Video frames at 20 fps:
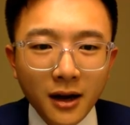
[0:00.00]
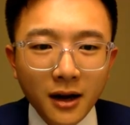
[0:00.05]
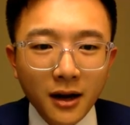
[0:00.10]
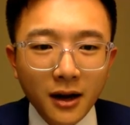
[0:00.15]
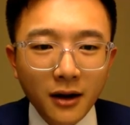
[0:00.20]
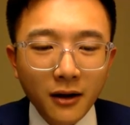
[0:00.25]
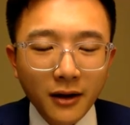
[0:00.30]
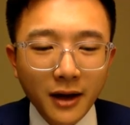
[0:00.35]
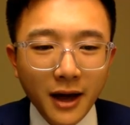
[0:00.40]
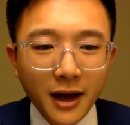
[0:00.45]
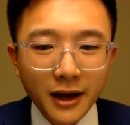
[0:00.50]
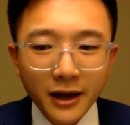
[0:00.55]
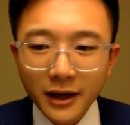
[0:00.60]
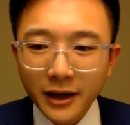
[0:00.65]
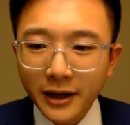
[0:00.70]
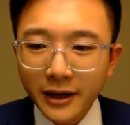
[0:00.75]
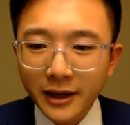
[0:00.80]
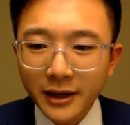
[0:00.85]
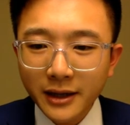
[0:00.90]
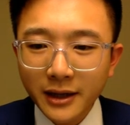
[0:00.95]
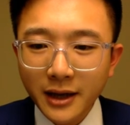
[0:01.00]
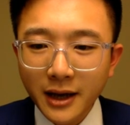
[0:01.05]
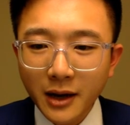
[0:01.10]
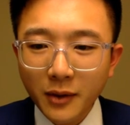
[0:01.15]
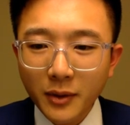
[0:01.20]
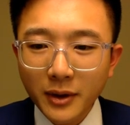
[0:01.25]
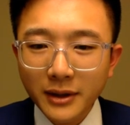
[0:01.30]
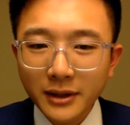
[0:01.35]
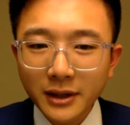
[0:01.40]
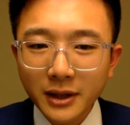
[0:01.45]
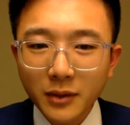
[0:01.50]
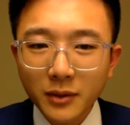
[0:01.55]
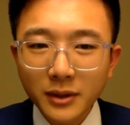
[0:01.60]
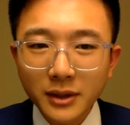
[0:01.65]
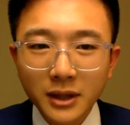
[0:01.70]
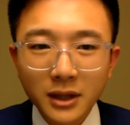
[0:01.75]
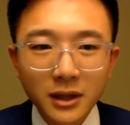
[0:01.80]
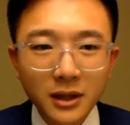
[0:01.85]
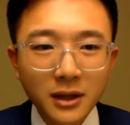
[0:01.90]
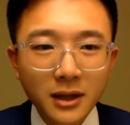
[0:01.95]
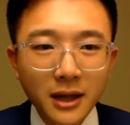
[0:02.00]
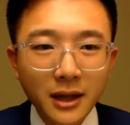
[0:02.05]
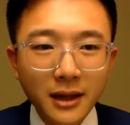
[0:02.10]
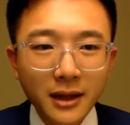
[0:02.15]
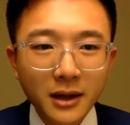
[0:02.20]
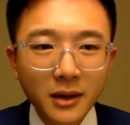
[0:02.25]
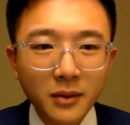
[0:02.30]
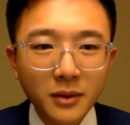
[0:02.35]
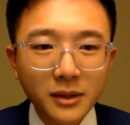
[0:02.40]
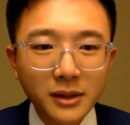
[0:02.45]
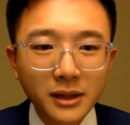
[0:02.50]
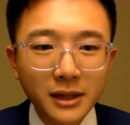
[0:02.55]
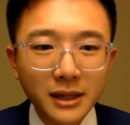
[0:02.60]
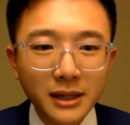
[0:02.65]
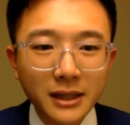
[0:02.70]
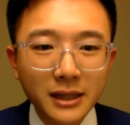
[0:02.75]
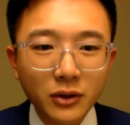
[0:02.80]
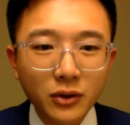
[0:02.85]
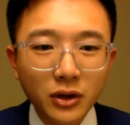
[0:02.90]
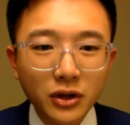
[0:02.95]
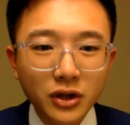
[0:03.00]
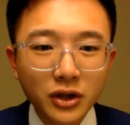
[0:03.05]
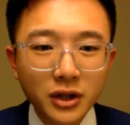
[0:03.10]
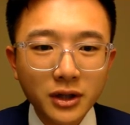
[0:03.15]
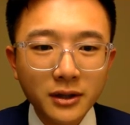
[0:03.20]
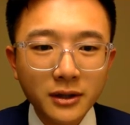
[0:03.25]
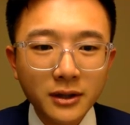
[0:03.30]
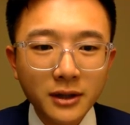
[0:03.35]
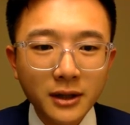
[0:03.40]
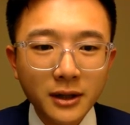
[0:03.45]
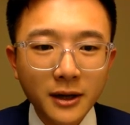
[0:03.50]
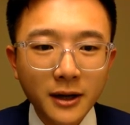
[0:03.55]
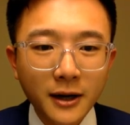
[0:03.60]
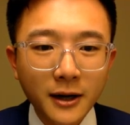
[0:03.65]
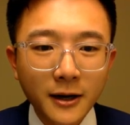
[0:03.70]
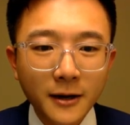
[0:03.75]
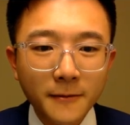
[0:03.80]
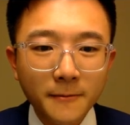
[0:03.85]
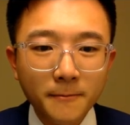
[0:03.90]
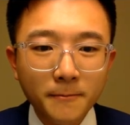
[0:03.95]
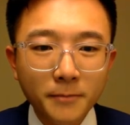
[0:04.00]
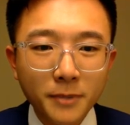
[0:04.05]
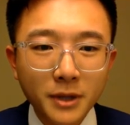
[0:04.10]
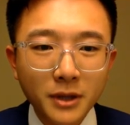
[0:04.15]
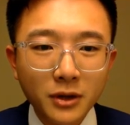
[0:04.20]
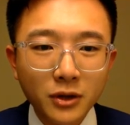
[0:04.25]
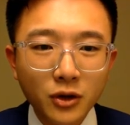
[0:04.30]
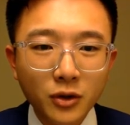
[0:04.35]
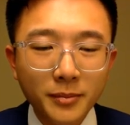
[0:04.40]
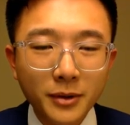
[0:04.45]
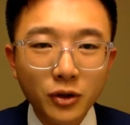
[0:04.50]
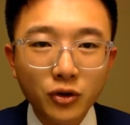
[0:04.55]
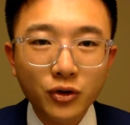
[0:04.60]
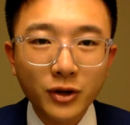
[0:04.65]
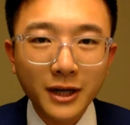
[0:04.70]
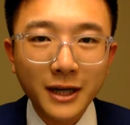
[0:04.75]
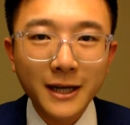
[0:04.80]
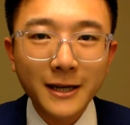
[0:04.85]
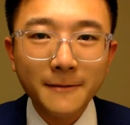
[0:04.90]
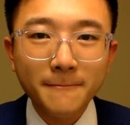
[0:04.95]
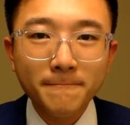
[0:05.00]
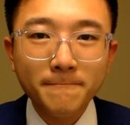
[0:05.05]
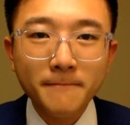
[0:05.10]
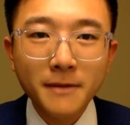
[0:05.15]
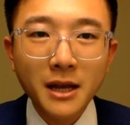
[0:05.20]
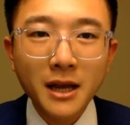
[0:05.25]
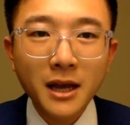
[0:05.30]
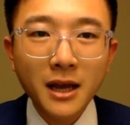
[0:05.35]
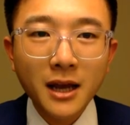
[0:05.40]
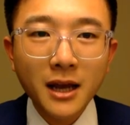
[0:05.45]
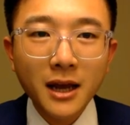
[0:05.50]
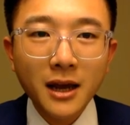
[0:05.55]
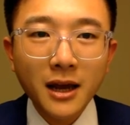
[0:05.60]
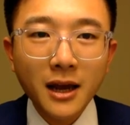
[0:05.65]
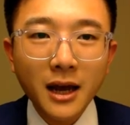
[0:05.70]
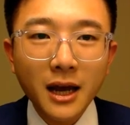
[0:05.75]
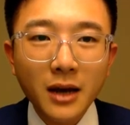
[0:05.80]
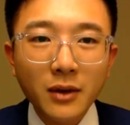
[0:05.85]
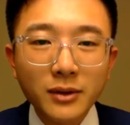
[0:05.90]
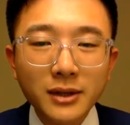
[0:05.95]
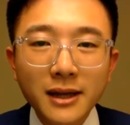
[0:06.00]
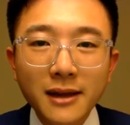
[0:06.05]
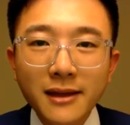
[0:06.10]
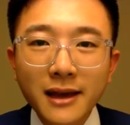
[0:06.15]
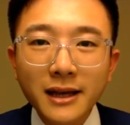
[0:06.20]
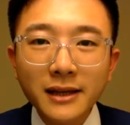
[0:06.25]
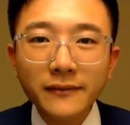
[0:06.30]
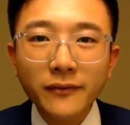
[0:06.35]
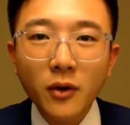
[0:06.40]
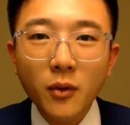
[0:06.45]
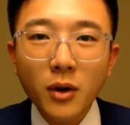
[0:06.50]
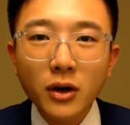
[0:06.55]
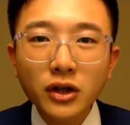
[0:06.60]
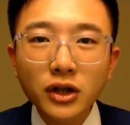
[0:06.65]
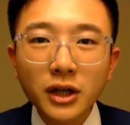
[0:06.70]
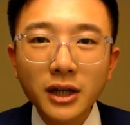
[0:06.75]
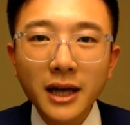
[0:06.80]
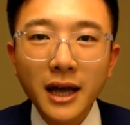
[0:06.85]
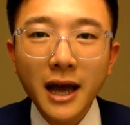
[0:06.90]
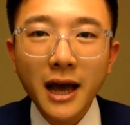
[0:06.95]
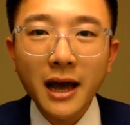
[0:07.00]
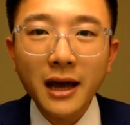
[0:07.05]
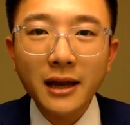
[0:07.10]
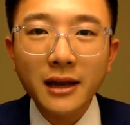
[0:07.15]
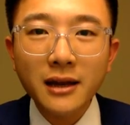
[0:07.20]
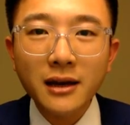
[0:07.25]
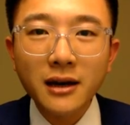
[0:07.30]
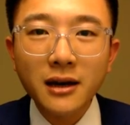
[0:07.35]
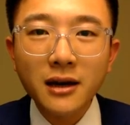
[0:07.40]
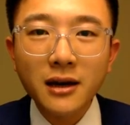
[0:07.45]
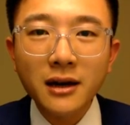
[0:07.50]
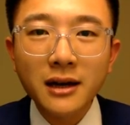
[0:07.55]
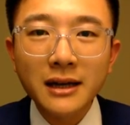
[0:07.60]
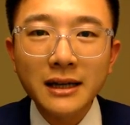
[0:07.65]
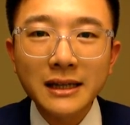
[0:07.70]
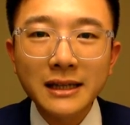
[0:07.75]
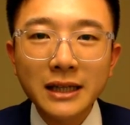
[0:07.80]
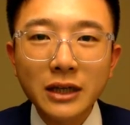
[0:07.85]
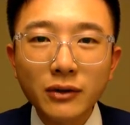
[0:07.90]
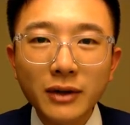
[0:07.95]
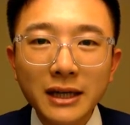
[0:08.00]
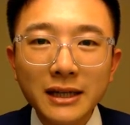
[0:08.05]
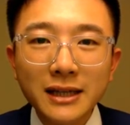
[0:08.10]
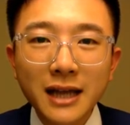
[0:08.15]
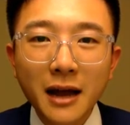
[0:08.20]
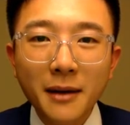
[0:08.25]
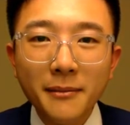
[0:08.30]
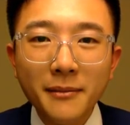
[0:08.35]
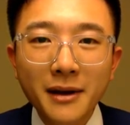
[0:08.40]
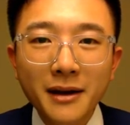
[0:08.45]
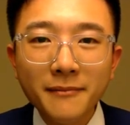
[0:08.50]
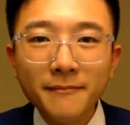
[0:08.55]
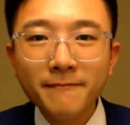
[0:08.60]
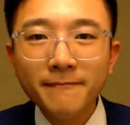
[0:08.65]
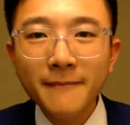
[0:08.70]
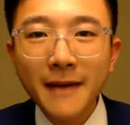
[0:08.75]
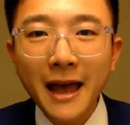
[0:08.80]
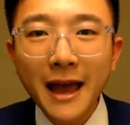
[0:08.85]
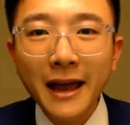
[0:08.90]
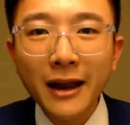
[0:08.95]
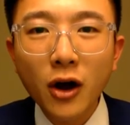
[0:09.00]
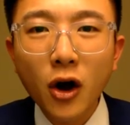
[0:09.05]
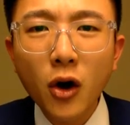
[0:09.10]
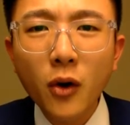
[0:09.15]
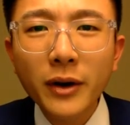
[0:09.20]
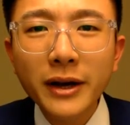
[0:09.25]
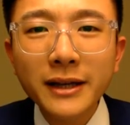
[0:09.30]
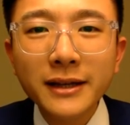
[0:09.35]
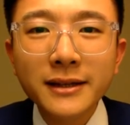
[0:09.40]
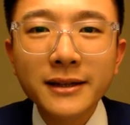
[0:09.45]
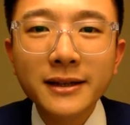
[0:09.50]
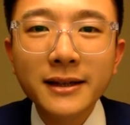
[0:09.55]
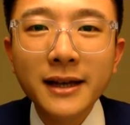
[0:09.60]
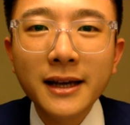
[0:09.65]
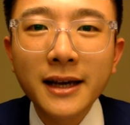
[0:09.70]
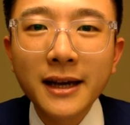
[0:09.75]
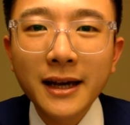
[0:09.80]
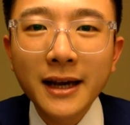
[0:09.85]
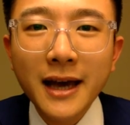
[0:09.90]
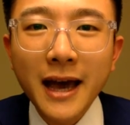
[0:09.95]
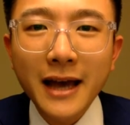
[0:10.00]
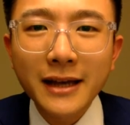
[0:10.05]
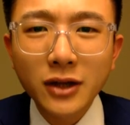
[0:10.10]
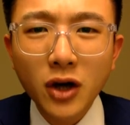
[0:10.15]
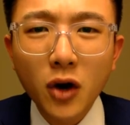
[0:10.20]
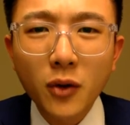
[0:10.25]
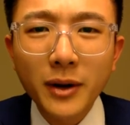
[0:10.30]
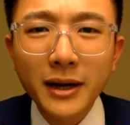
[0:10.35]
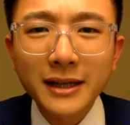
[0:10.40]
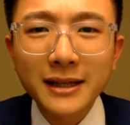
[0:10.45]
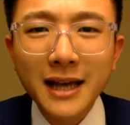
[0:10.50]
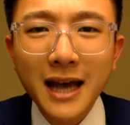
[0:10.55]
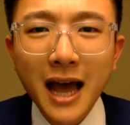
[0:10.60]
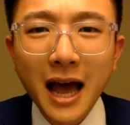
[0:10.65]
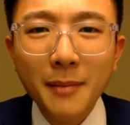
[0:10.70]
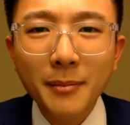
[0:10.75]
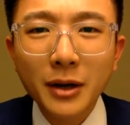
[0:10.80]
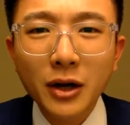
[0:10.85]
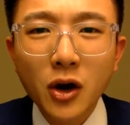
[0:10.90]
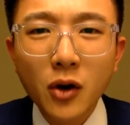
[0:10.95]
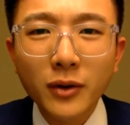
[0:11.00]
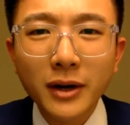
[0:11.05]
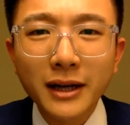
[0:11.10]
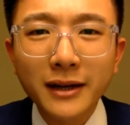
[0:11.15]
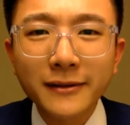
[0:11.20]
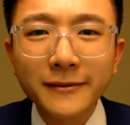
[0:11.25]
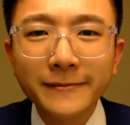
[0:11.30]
Okay. Anyways, I think it was an easy question, but could be tricky. Anyways, thanks for watching and see you next time. And as always, happy coding.